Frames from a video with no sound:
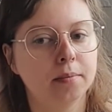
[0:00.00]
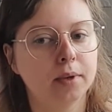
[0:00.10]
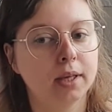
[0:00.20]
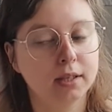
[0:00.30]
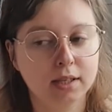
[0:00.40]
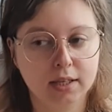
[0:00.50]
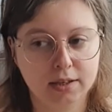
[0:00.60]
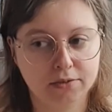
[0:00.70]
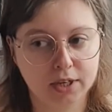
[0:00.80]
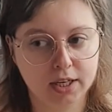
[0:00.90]
in the
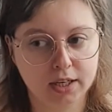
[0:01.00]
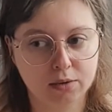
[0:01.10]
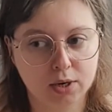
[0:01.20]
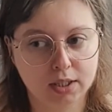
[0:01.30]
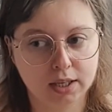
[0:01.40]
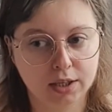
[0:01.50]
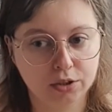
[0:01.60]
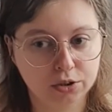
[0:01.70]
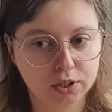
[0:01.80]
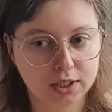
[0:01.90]
evening, what I
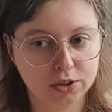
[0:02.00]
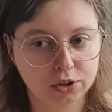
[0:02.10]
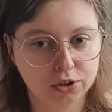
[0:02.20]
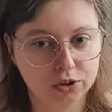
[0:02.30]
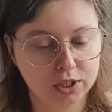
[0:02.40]
usually do